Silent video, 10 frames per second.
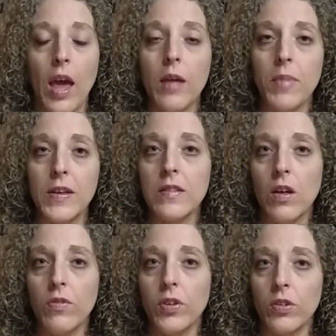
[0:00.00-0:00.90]
and
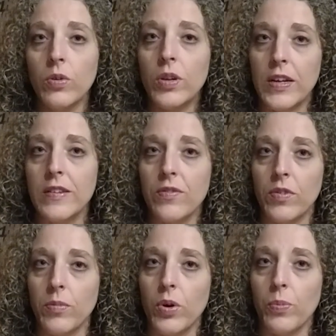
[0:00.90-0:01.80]
myself included at
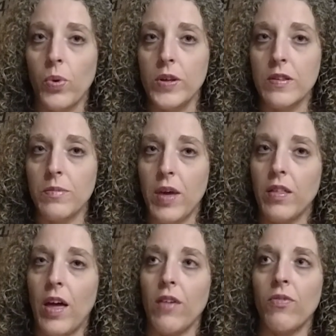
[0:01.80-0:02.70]
different points in my
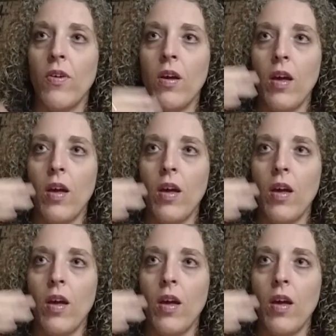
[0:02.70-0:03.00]
life,